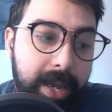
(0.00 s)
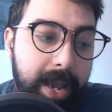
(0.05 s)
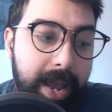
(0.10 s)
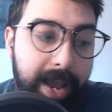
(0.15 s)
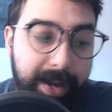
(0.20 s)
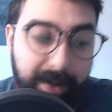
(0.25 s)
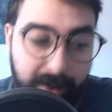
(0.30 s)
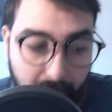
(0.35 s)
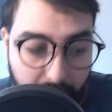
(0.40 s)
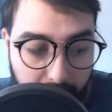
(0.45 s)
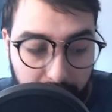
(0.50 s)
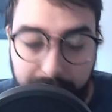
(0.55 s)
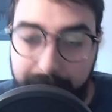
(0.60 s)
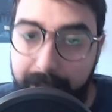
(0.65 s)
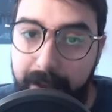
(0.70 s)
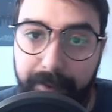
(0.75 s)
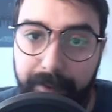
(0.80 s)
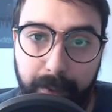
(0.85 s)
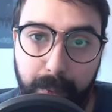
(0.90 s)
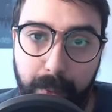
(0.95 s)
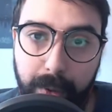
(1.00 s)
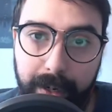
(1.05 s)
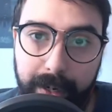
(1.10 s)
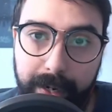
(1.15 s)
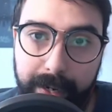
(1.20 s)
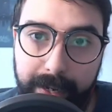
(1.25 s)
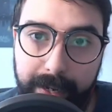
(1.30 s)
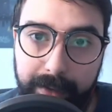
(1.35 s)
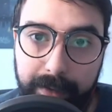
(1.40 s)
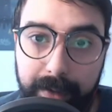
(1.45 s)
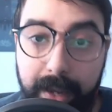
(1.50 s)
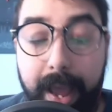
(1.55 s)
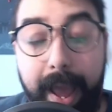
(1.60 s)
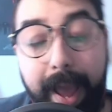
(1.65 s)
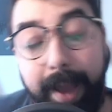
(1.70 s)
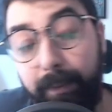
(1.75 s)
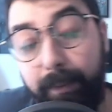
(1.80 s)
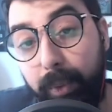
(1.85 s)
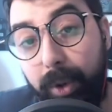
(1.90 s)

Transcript: and call it out for what it is and